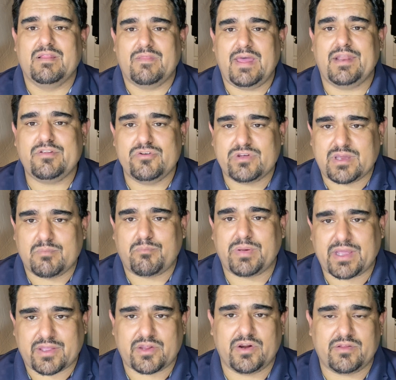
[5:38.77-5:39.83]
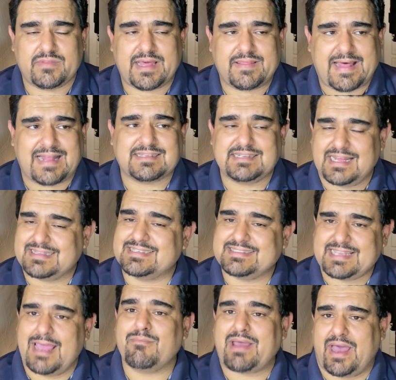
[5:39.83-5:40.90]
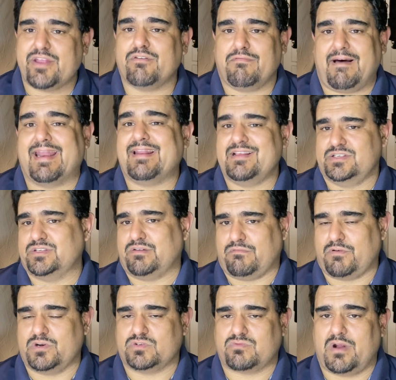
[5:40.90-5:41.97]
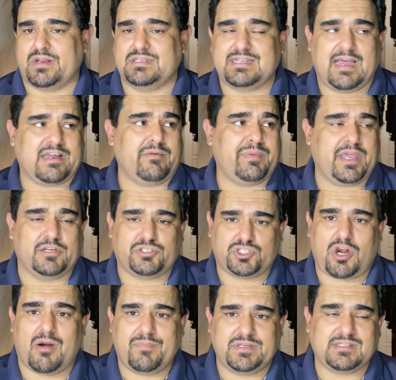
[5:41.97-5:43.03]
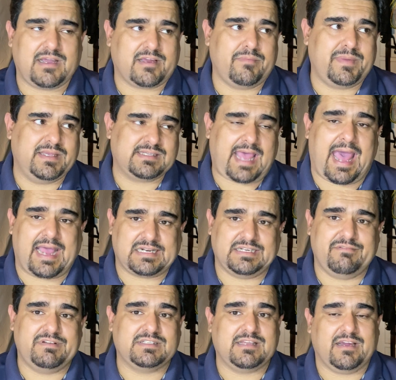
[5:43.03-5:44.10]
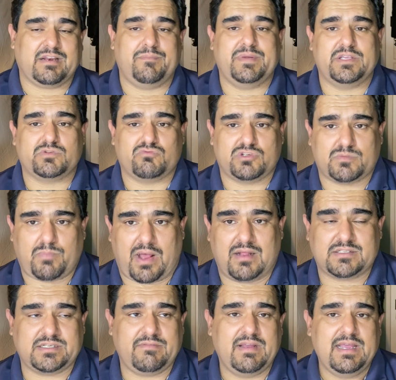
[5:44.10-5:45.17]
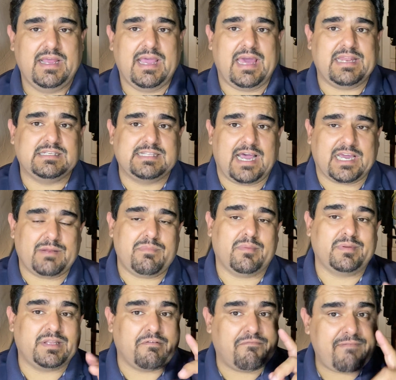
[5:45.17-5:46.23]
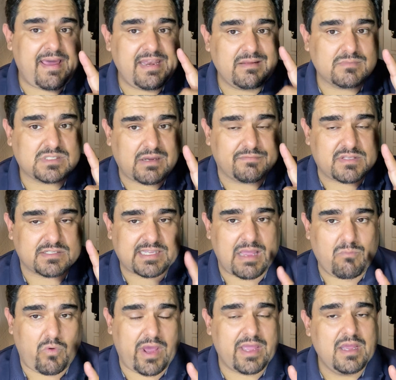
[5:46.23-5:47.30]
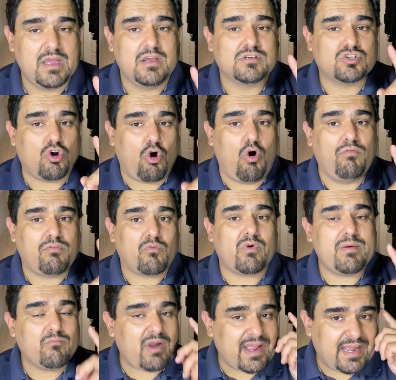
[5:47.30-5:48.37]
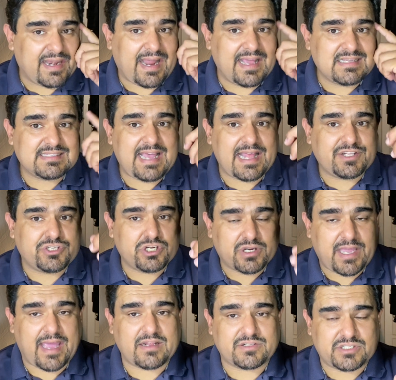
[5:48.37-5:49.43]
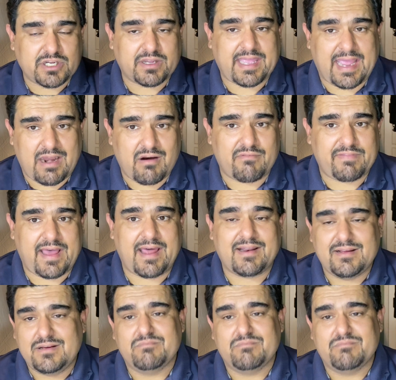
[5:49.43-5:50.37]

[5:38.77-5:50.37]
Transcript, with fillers: then you can pick your, then that's not the same guy you're fighting as in the first round. He's not going to be as sharp. He's not going to be as active. He's not going to be as responsive. And he's not going to be able to defend himself the same way. So Overeem recognized that, took it, took care of that.